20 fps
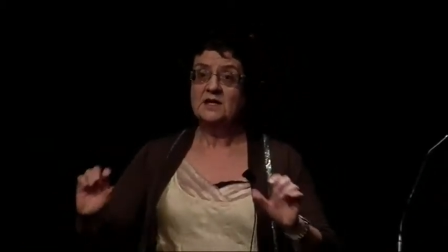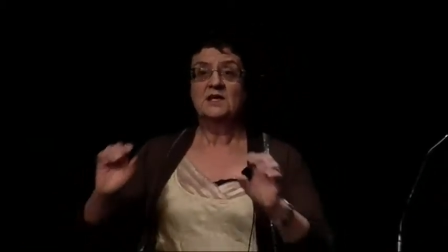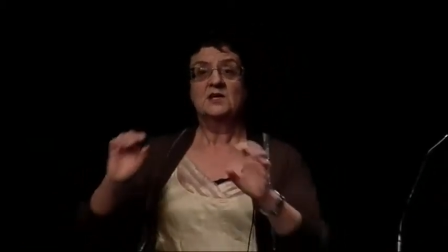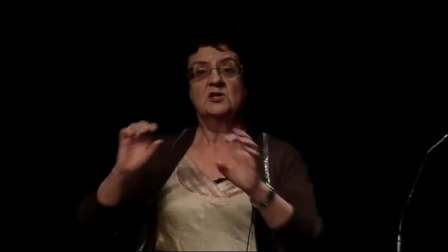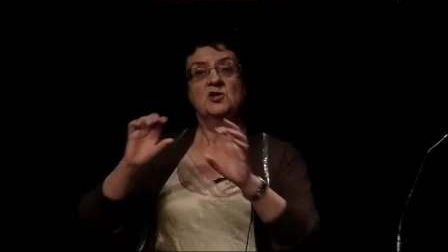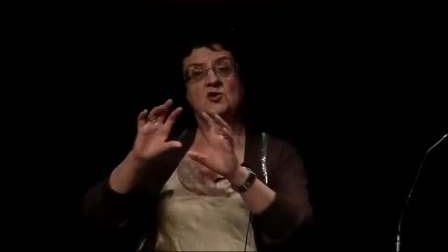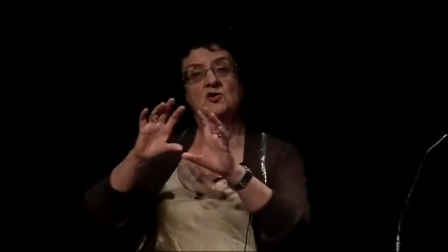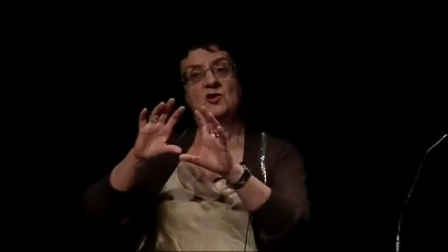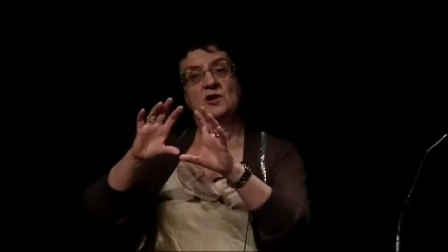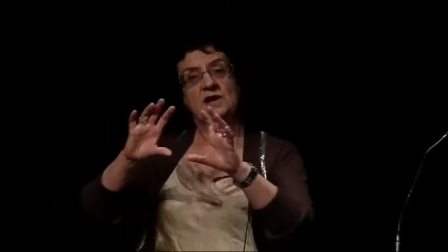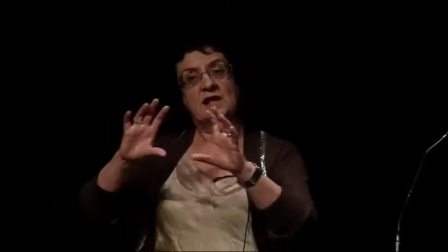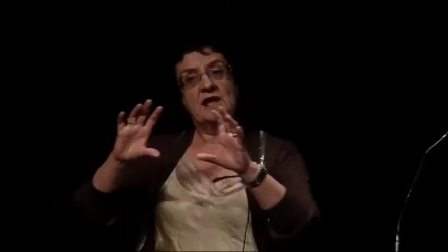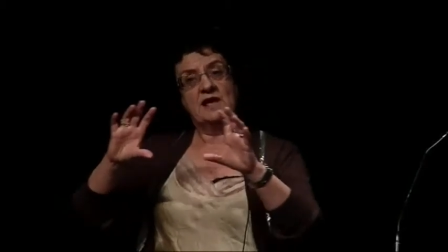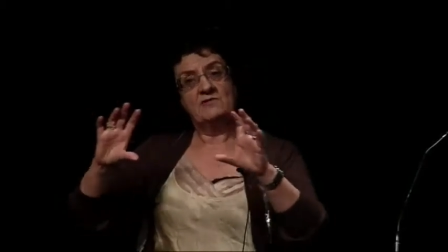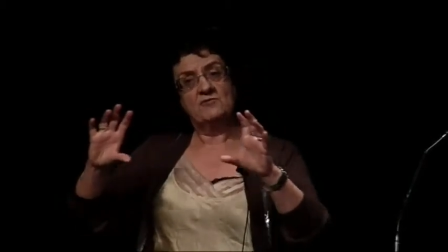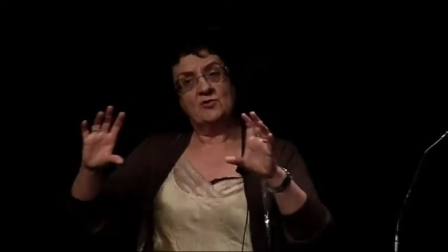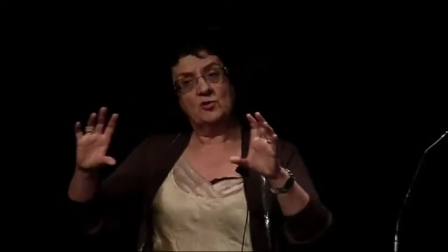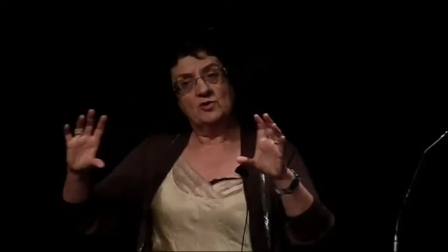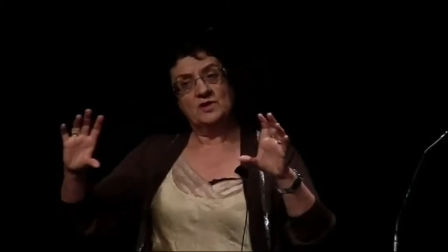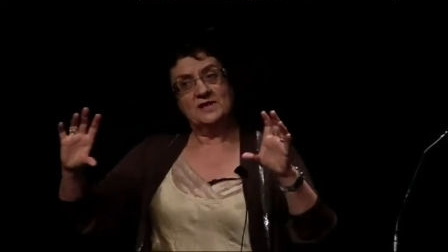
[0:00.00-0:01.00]
you're going to
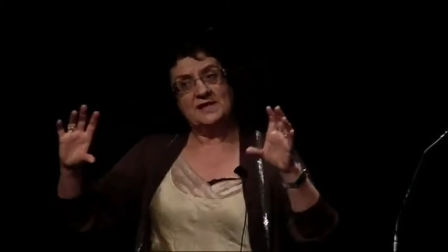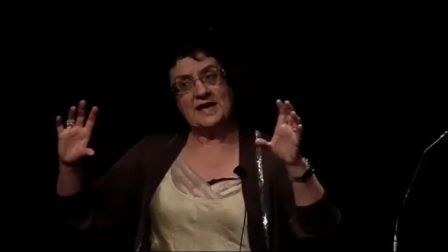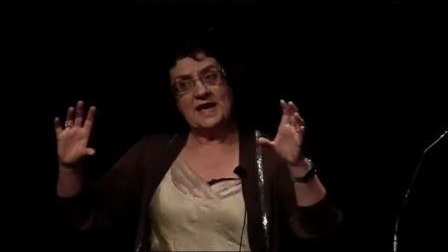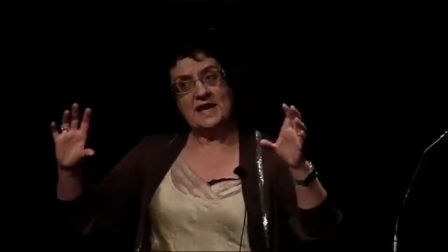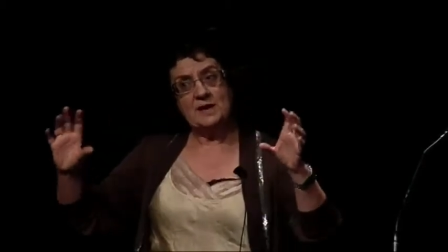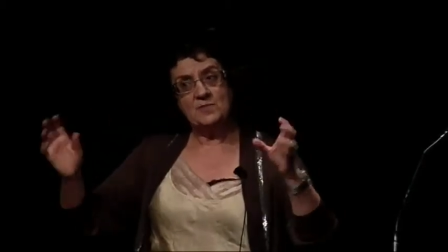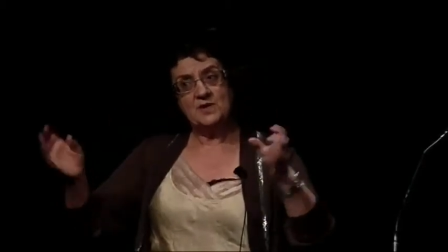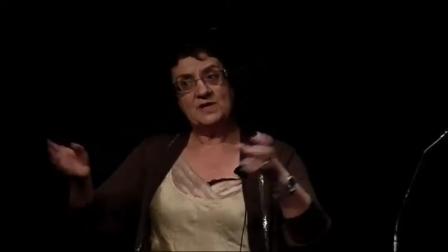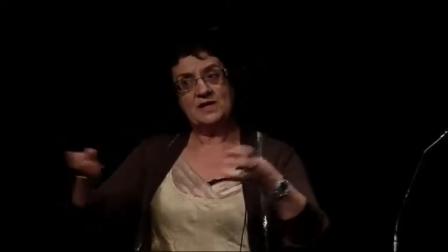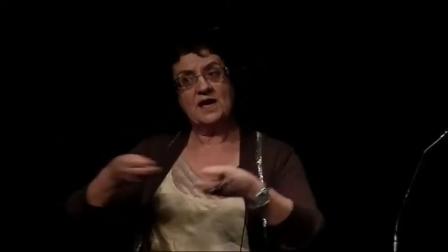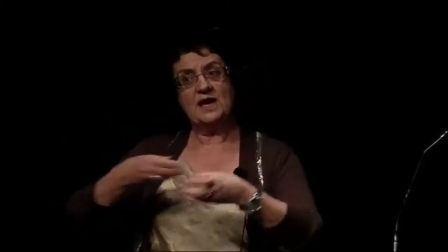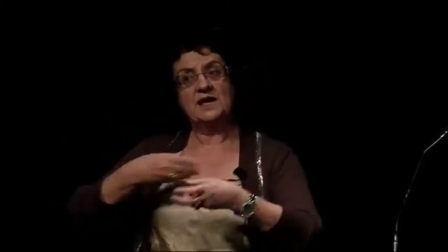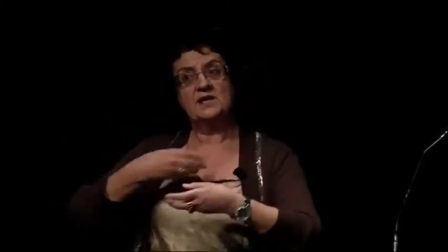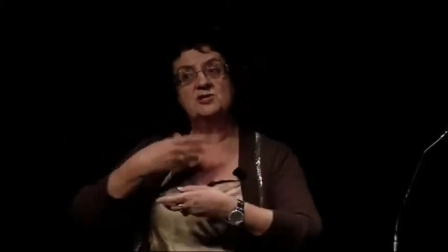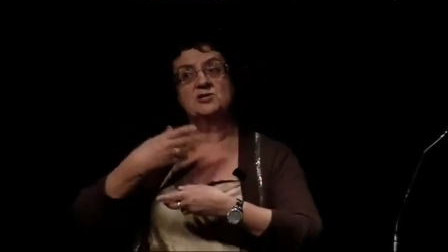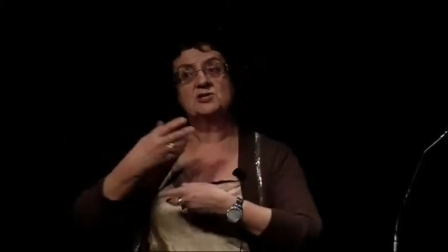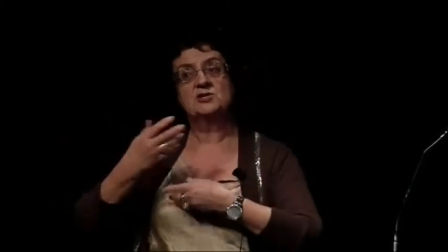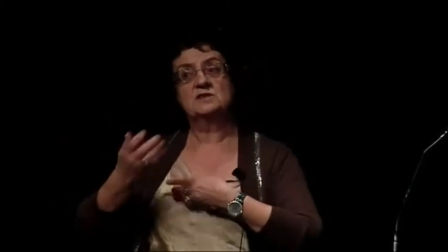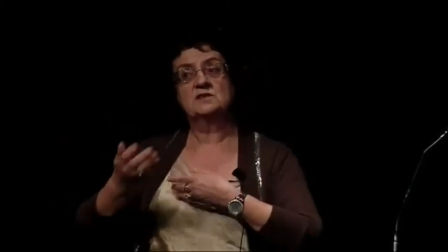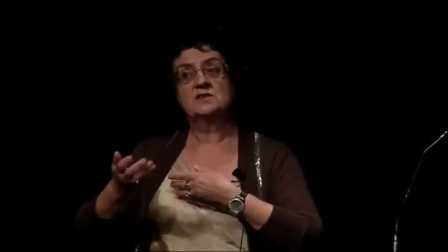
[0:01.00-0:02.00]
have all the
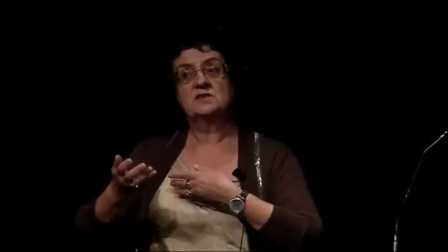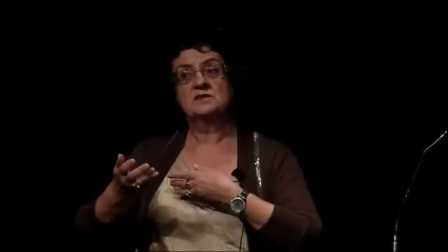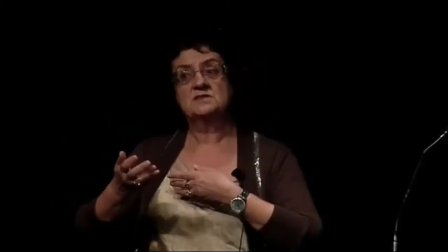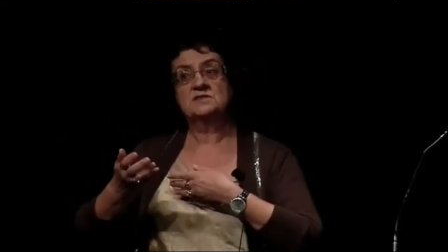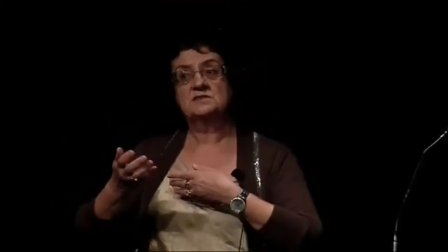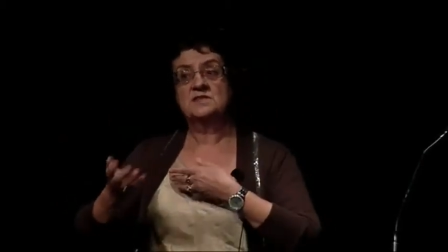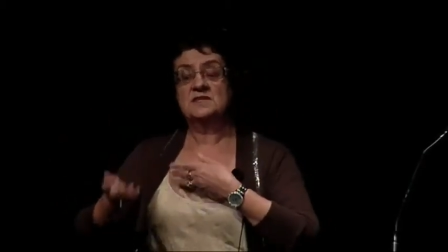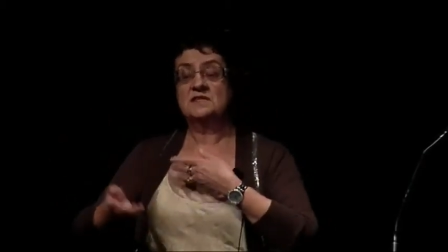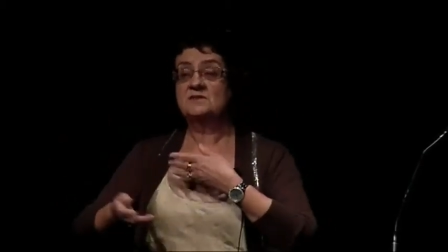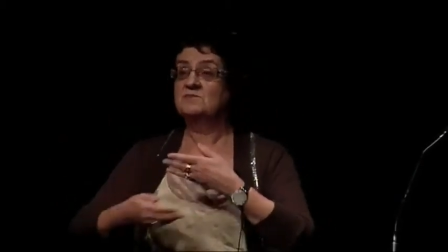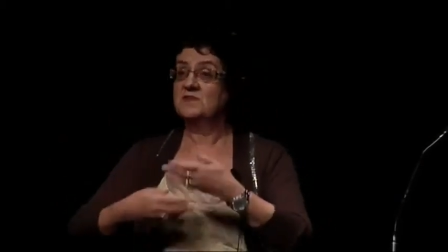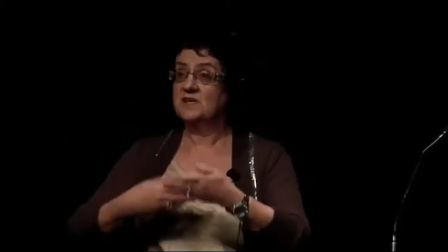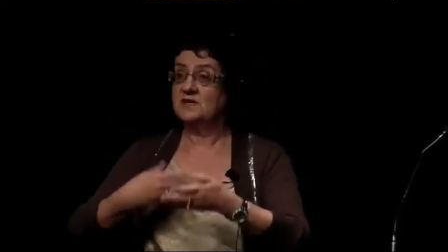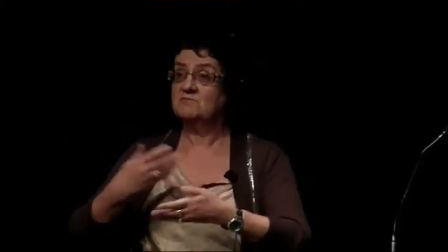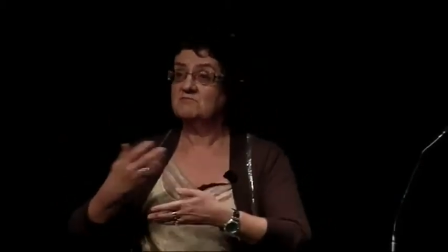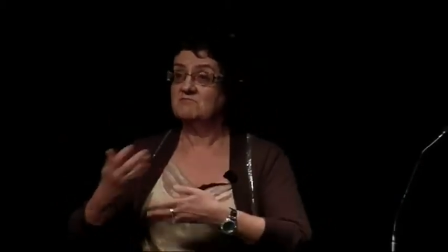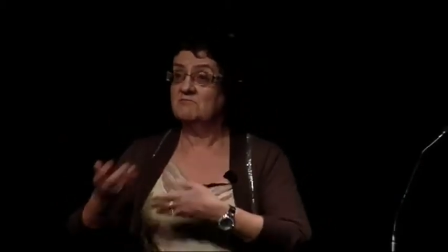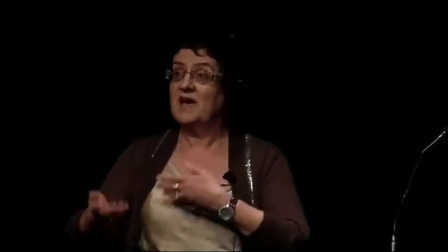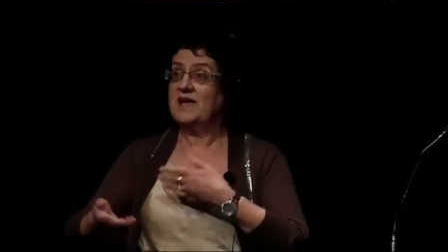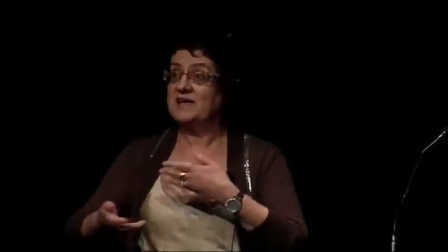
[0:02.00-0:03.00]
application that's, that,
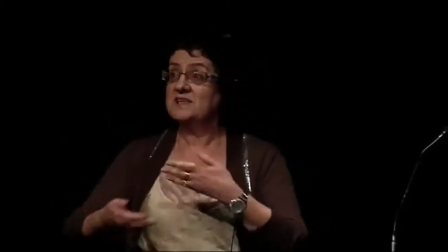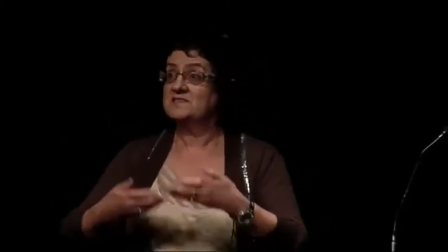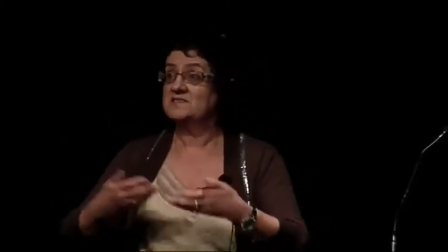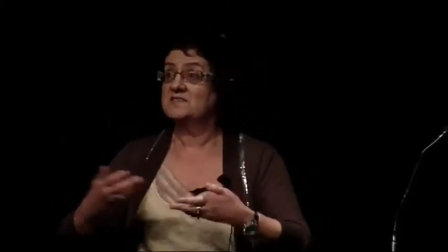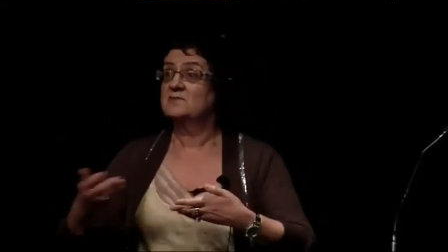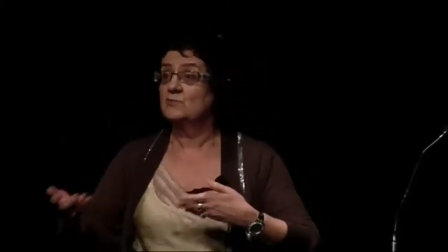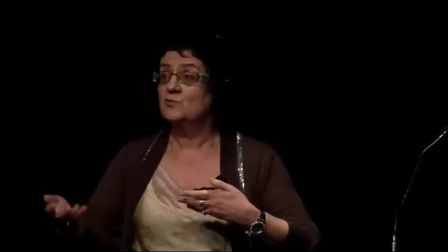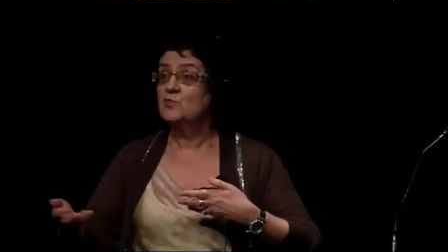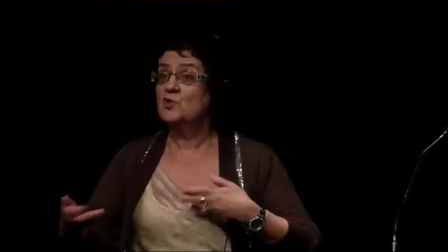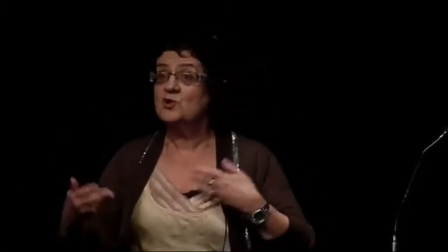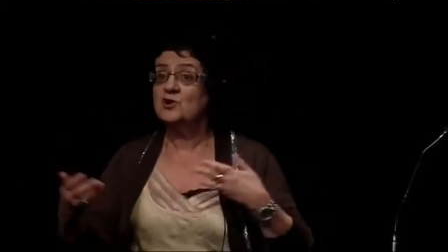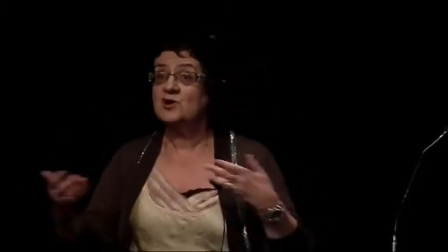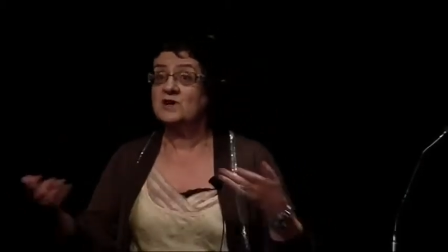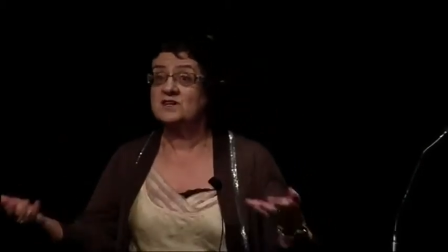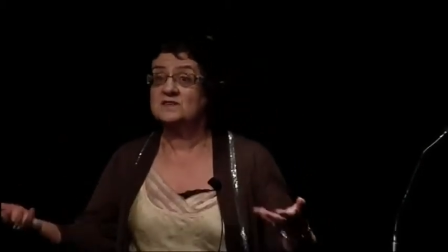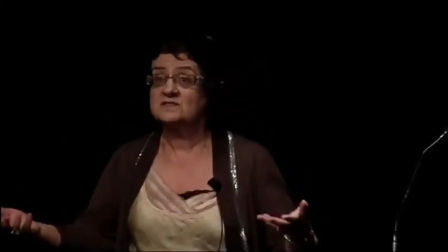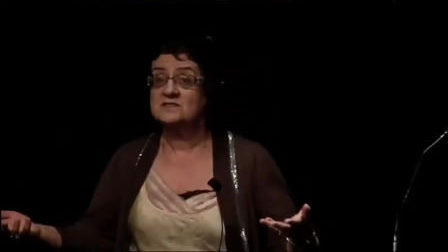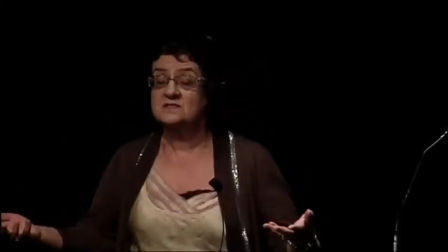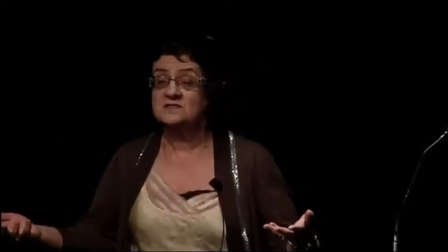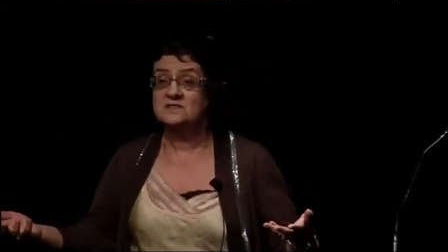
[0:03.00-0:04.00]
that makes it work
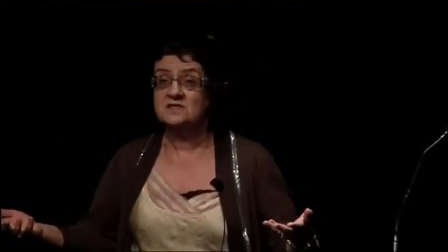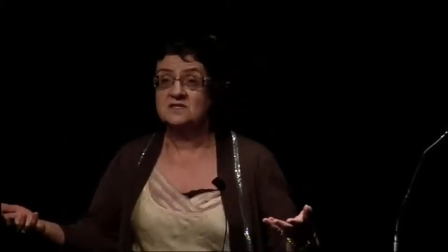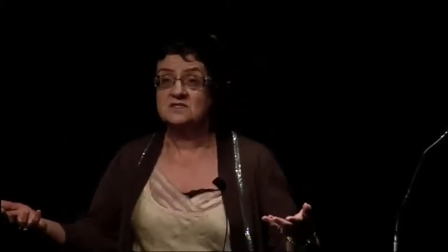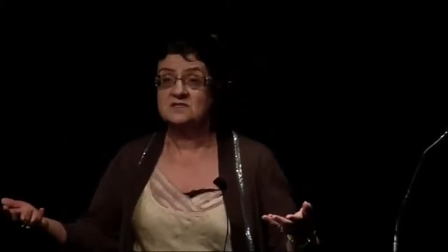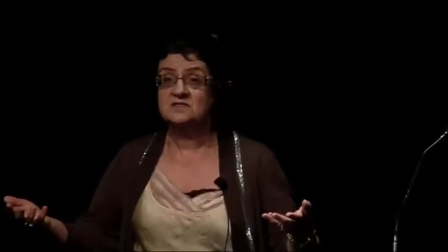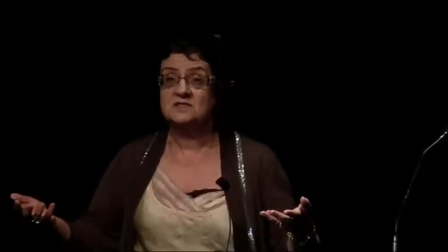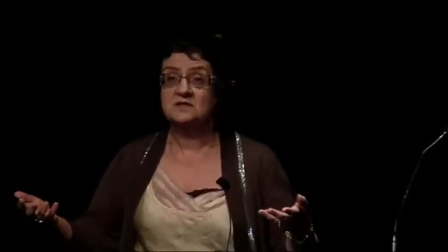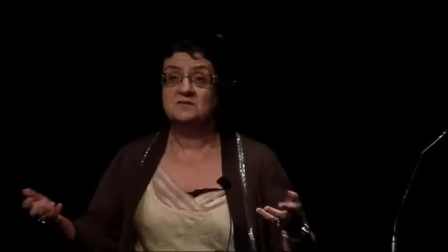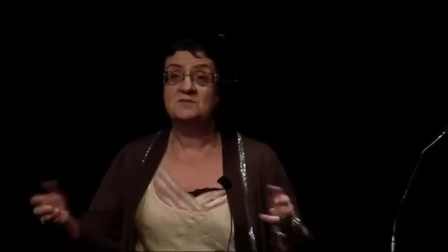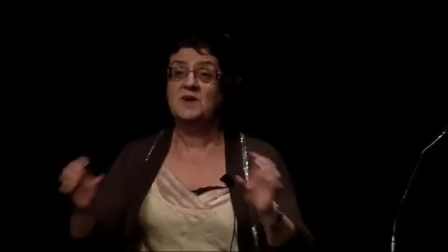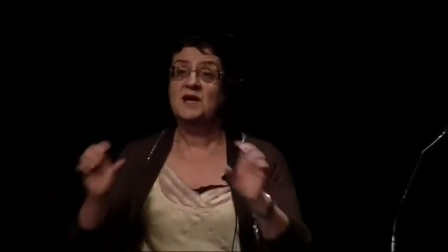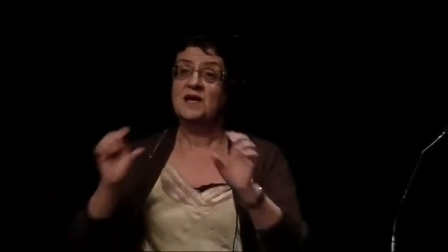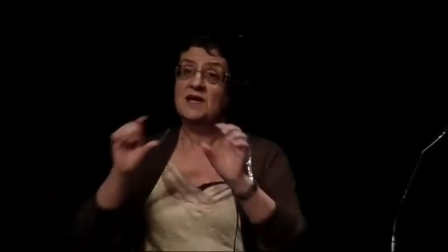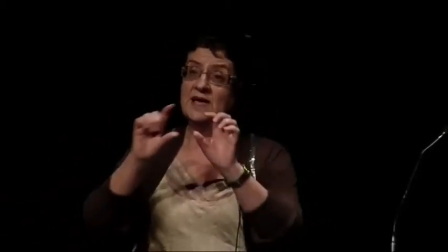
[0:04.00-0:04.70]
as a system,